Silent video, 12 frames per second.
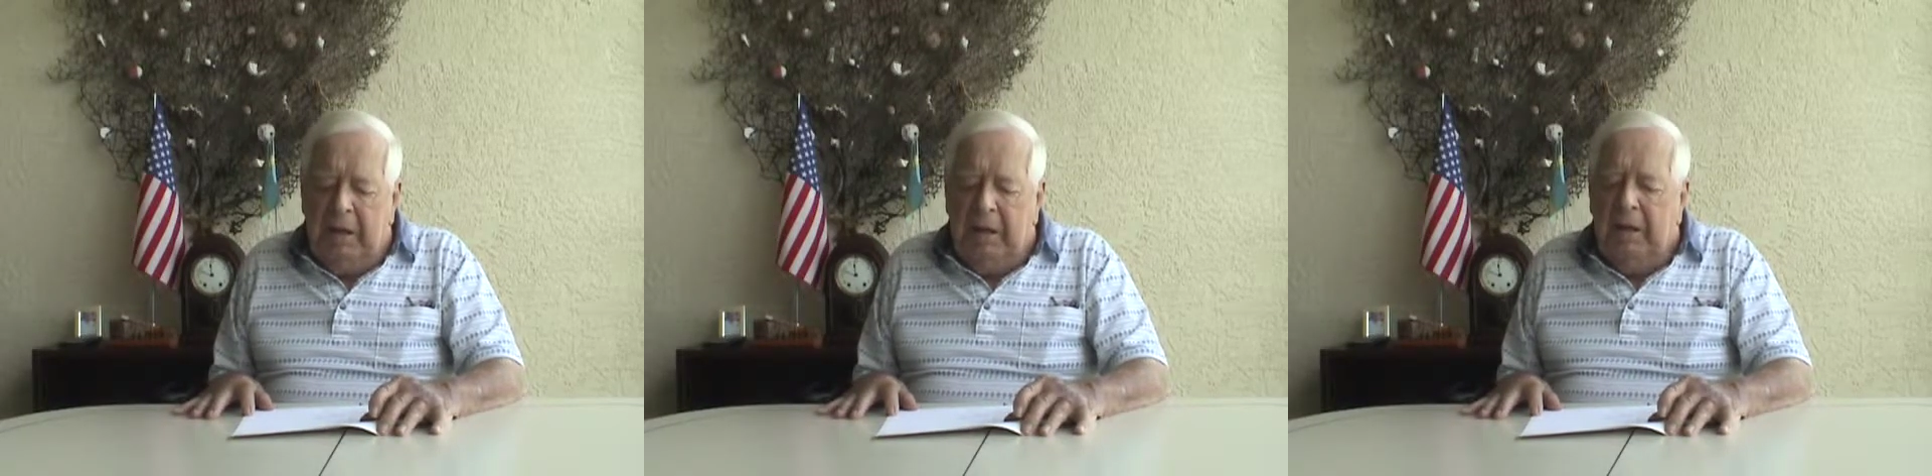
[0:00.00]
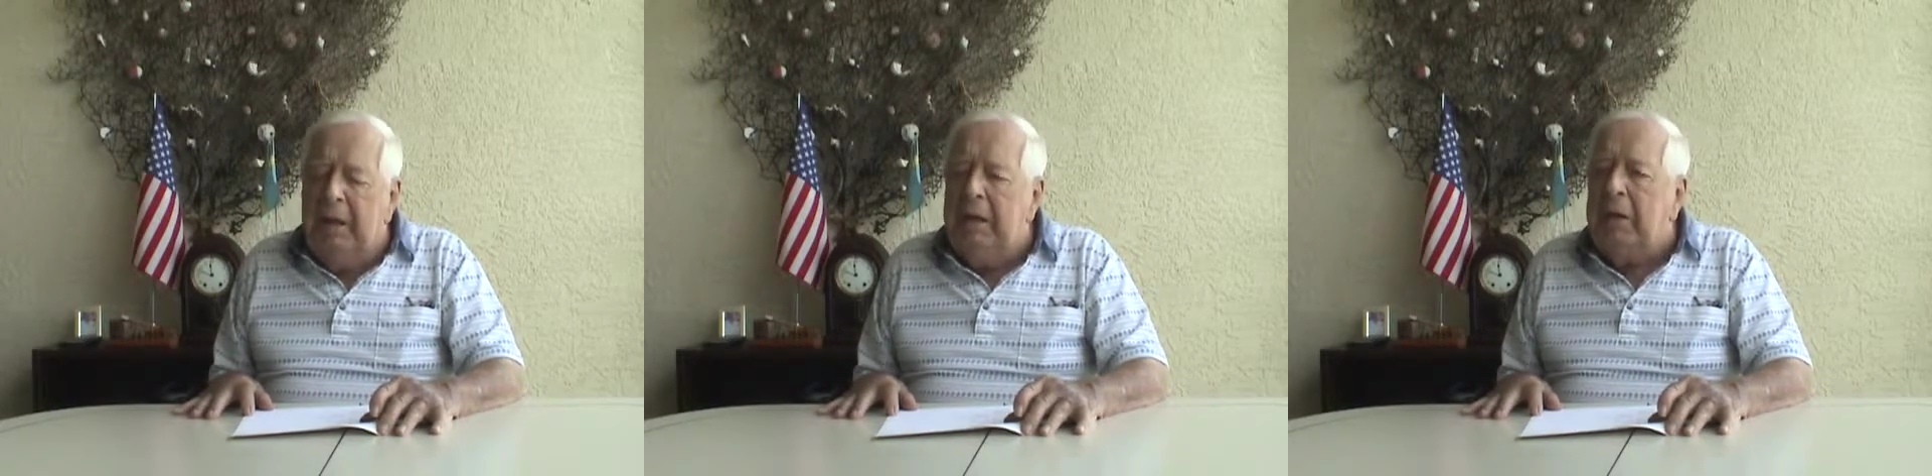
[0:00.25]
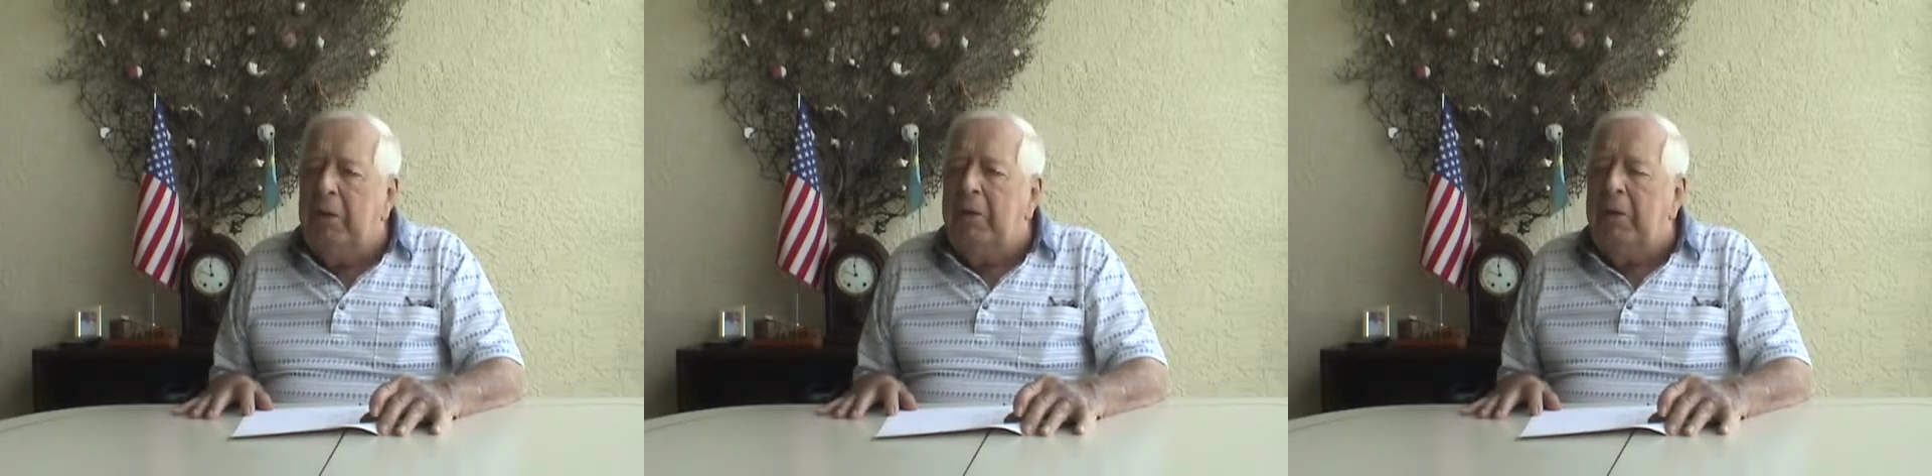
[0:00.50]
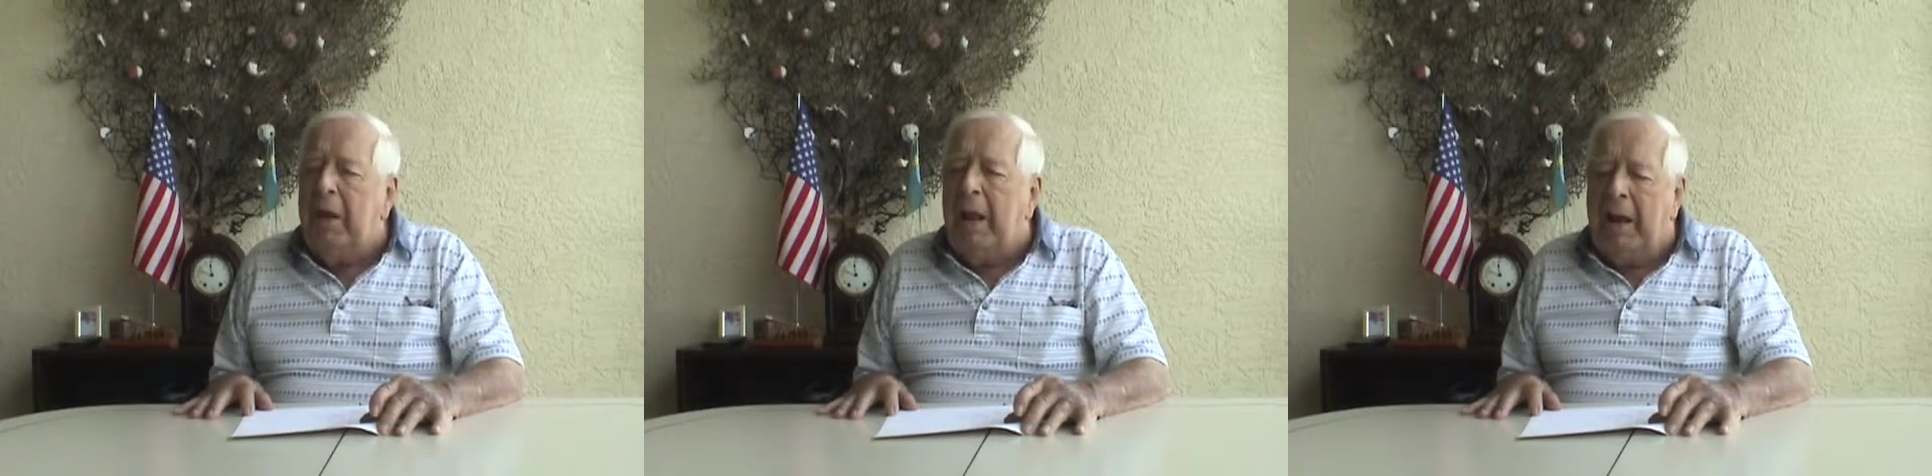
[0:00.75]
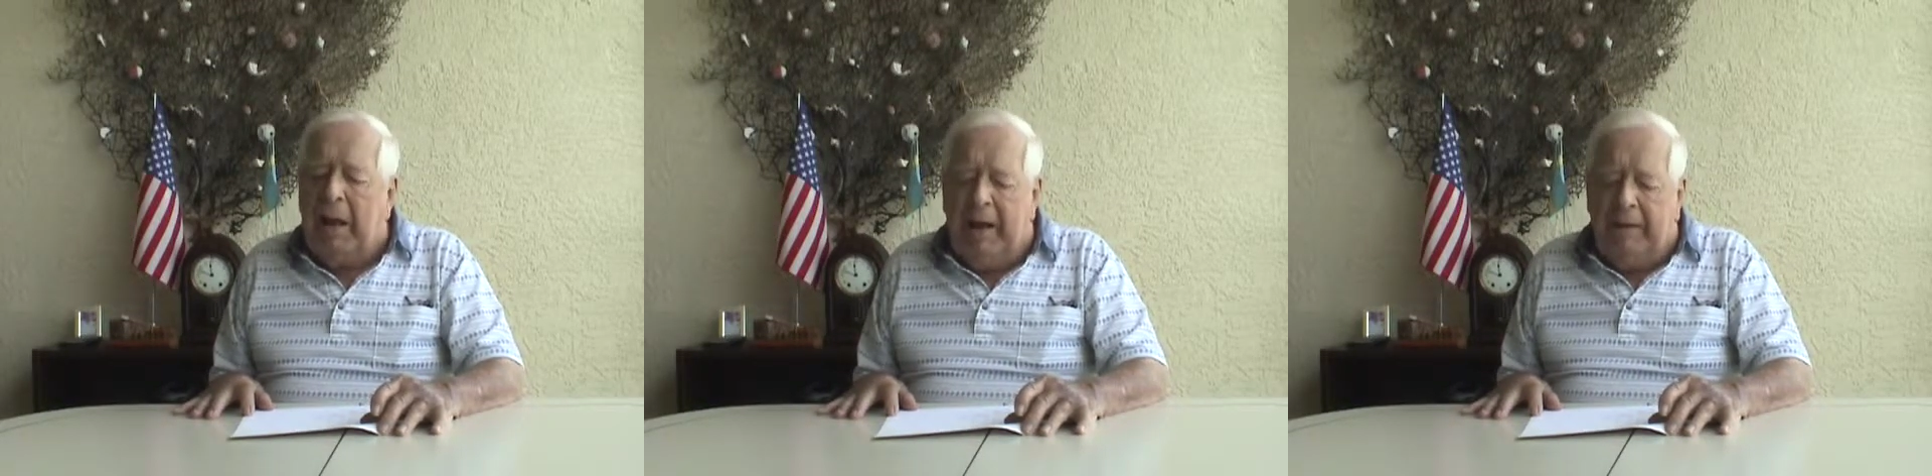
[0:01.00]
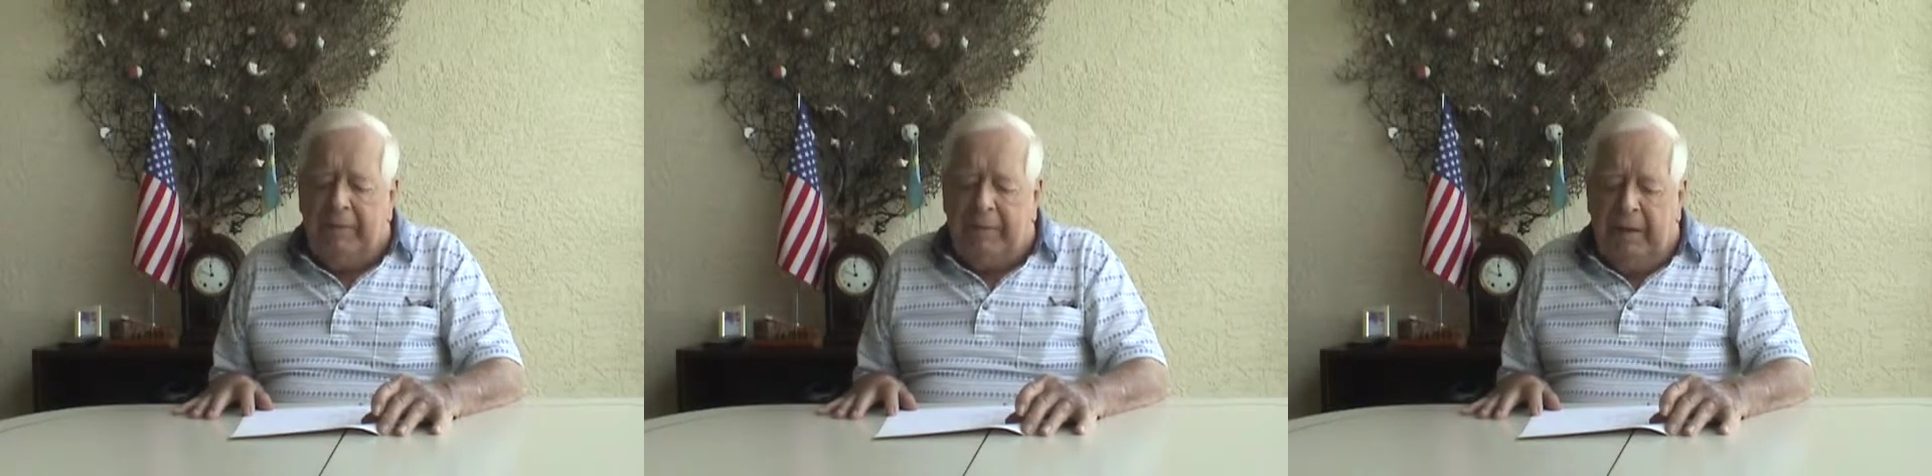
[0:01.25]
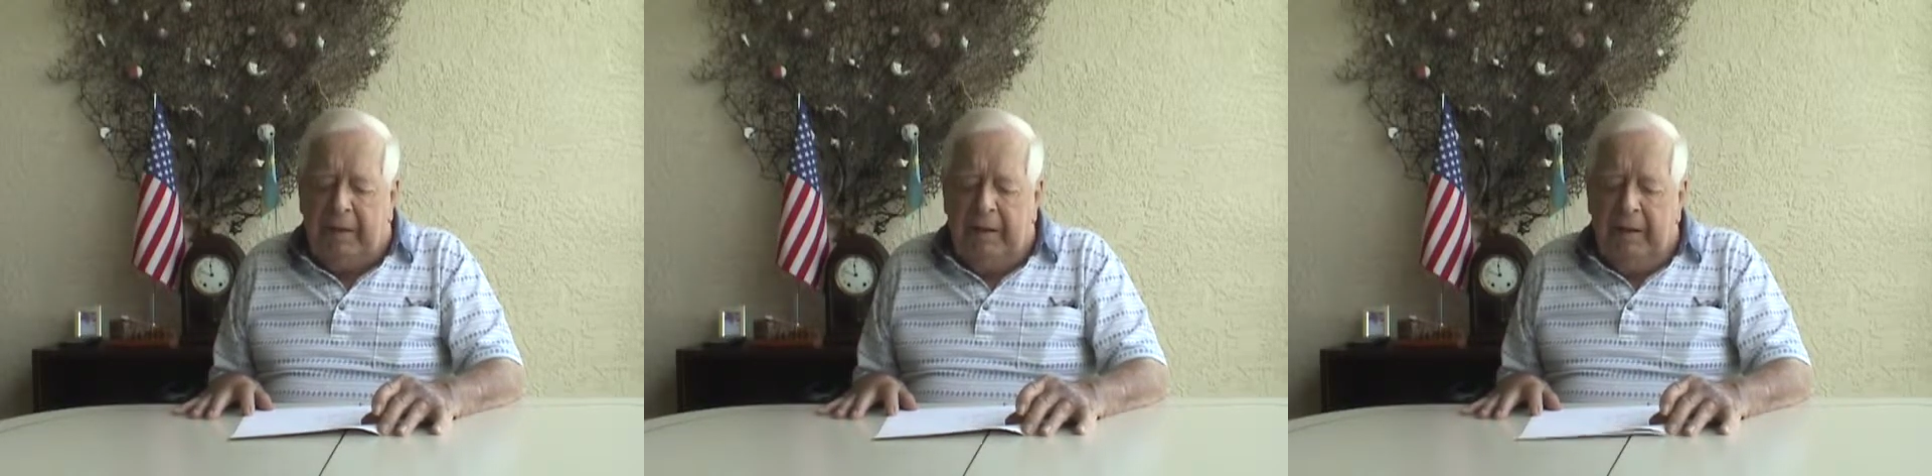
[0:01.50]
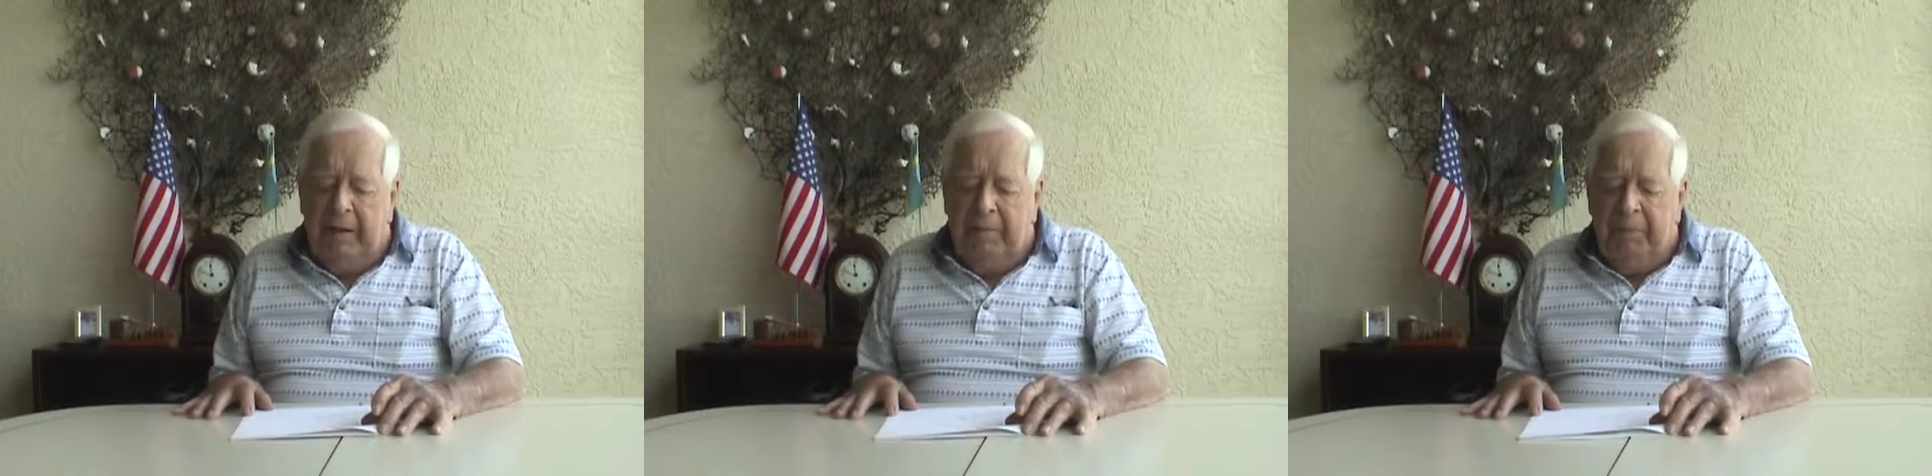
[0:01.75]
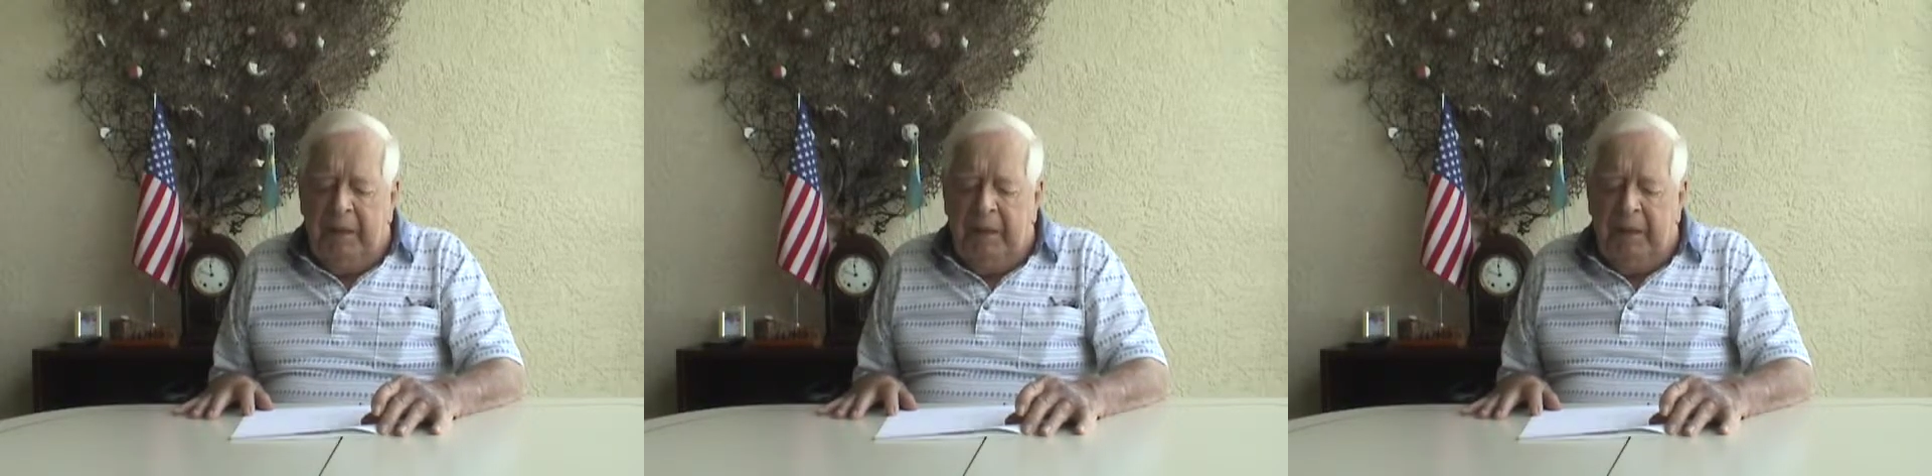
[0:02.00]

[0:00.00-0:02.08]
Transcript: and he don't last none.